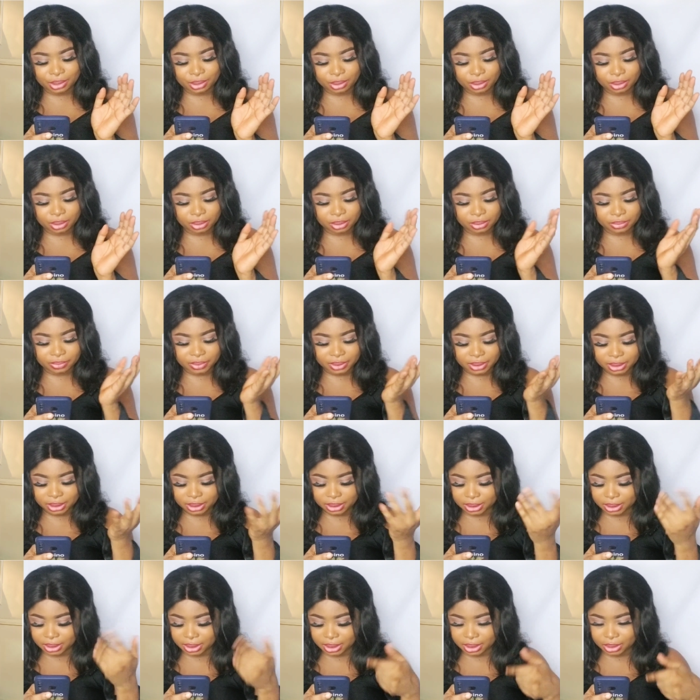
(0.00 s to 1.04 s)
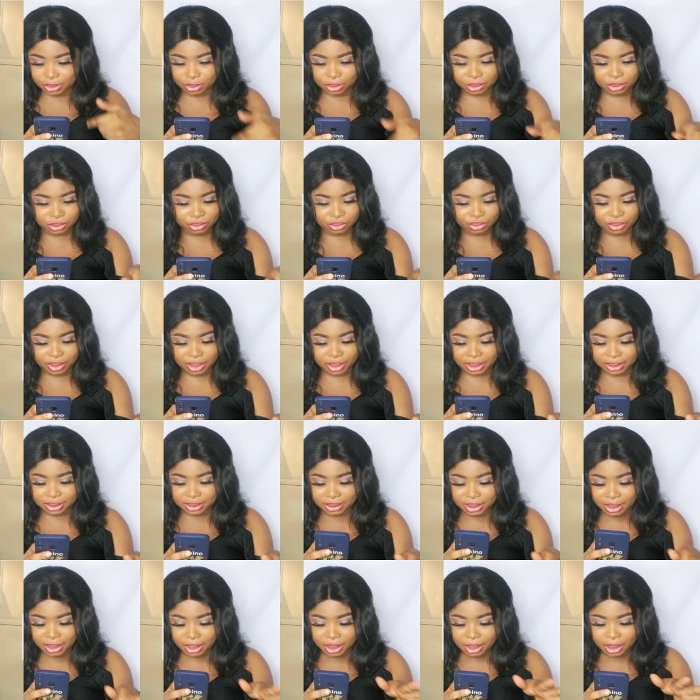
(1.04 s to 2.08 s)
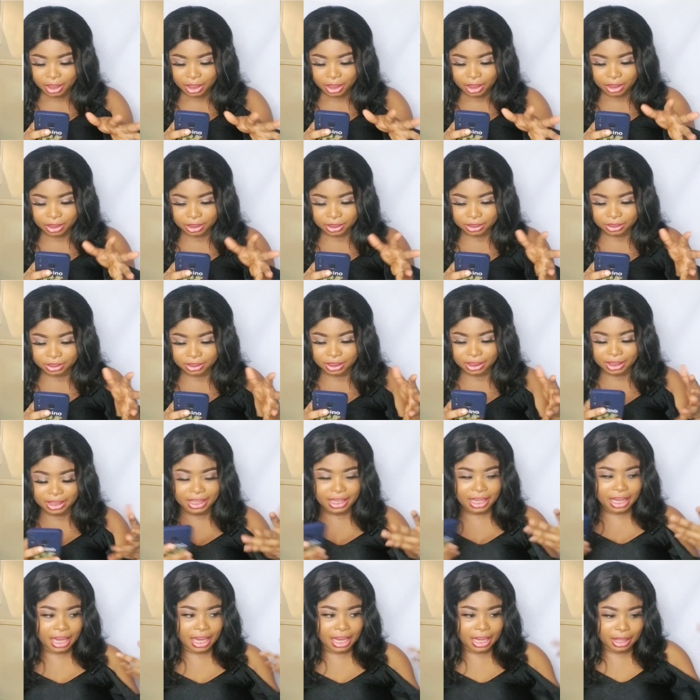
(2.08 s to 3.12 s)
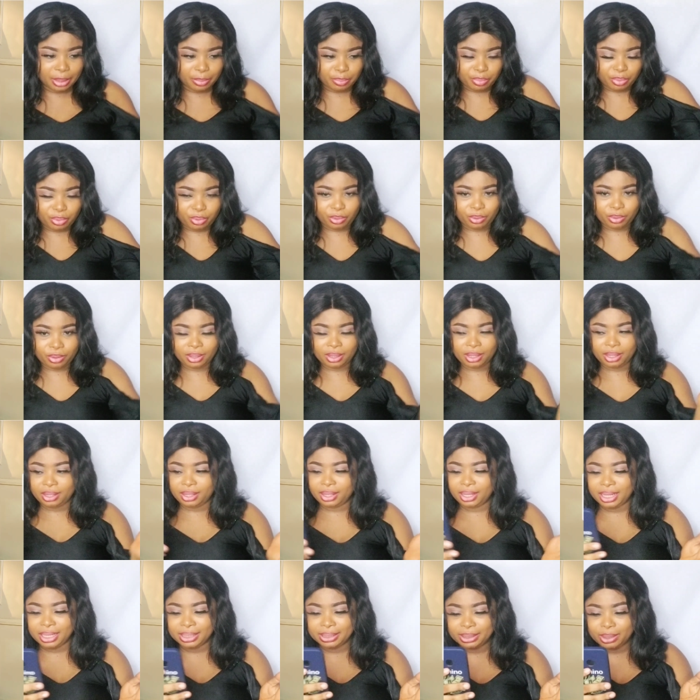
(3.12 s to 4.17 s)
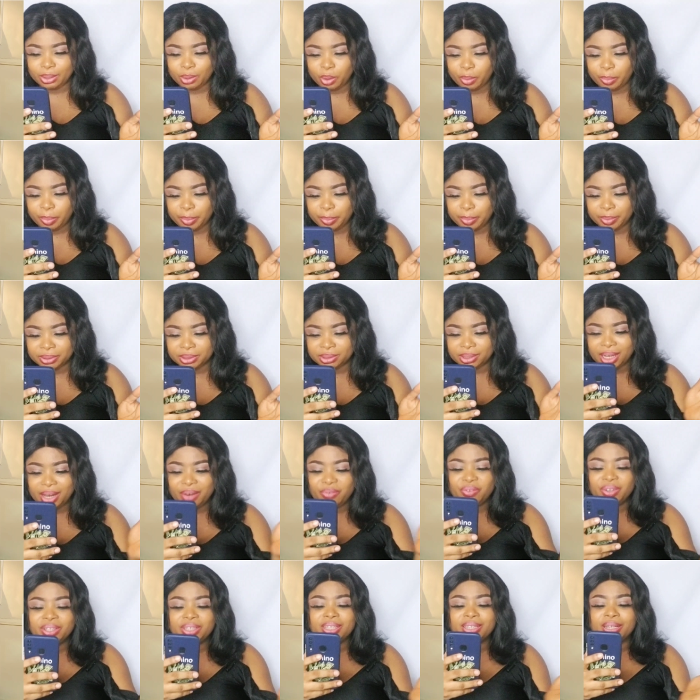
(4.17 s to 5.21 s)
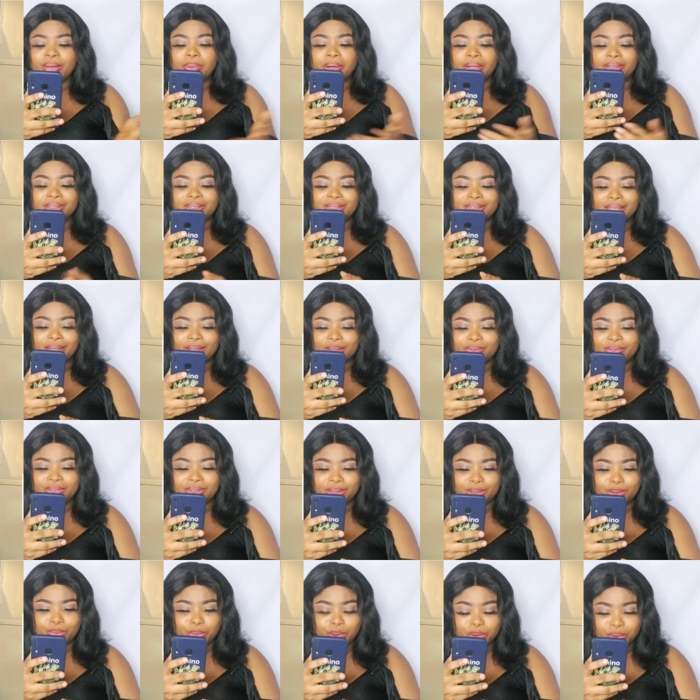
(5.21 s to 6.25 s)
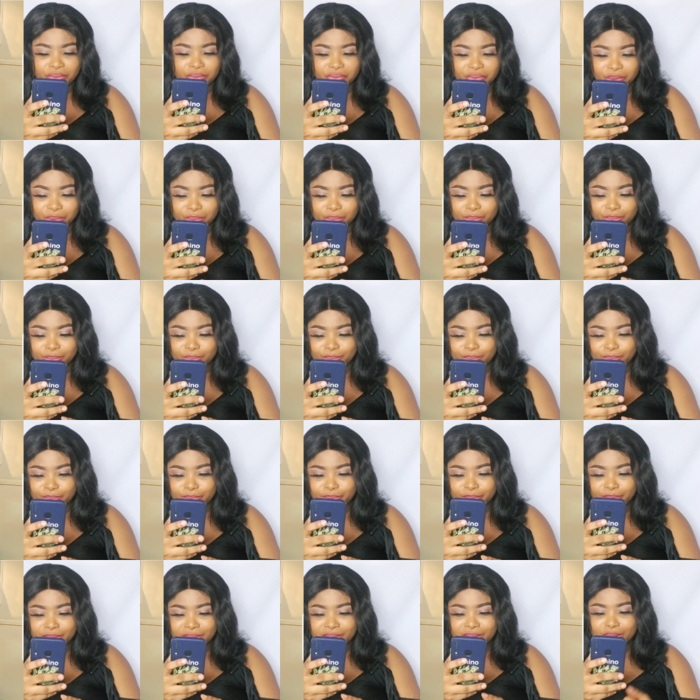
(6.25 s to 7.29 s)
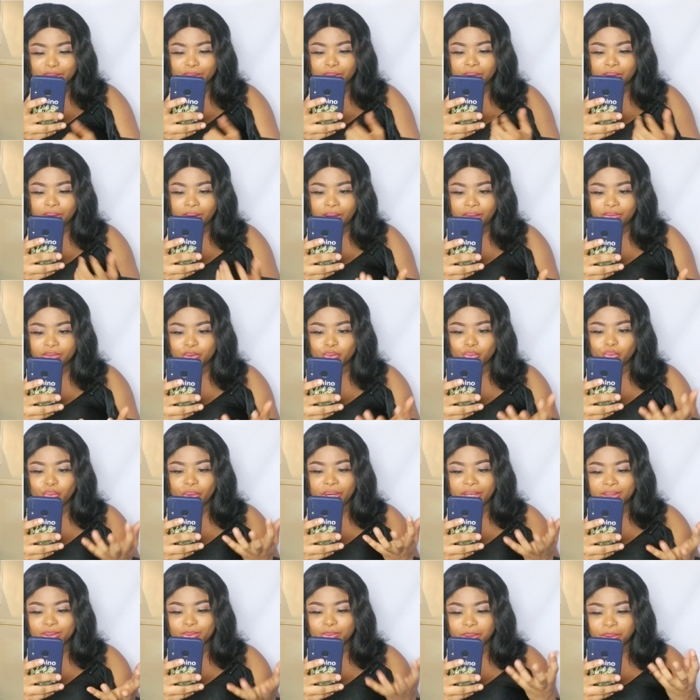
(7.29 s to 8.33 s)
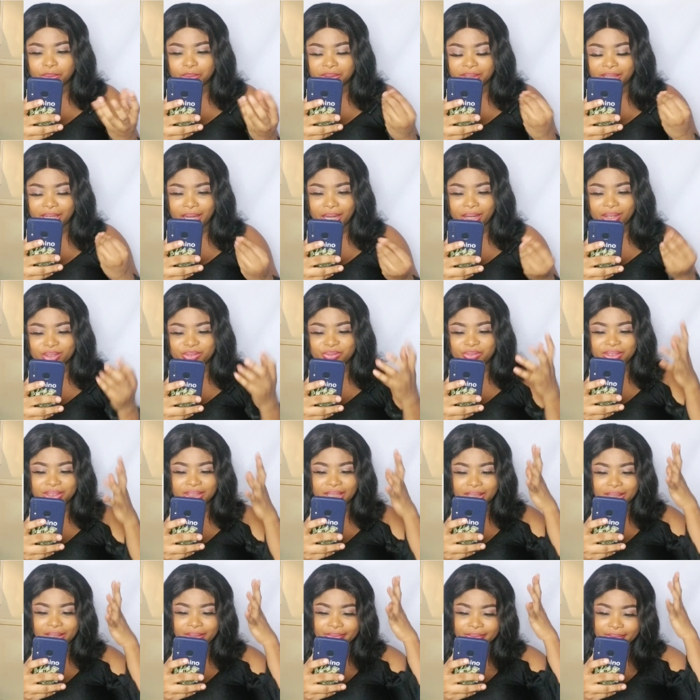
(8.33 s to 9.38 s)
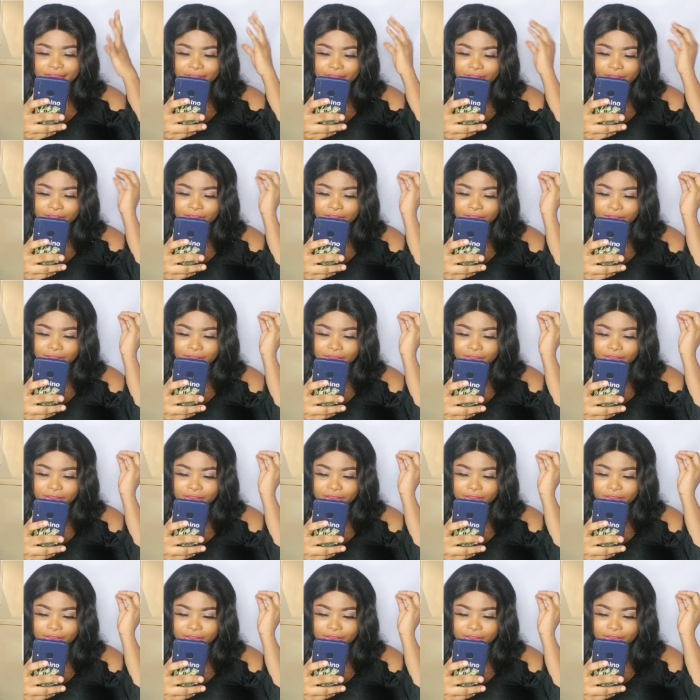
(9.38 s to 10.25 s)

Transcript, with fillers: lot of detailing on the dress, on the cape, at the upper part. Everything about this outfit is beautiful. The gloves went well with the outfit, and even